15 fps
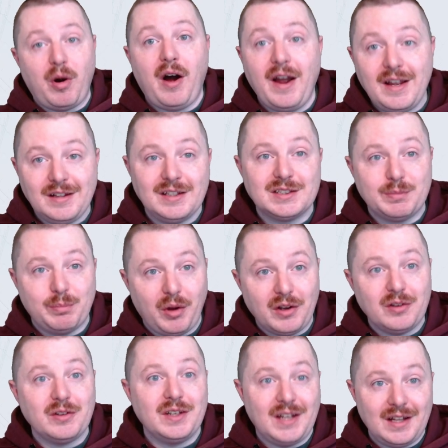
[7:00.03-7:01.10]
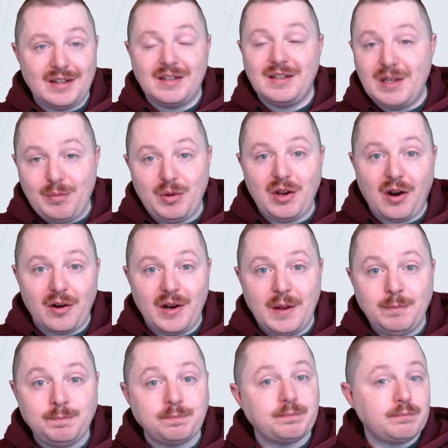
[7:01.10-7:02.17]
buying this bundle to get the
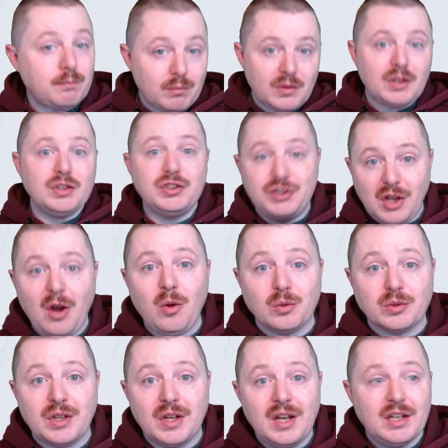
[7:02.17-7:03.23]
DPRM, don't.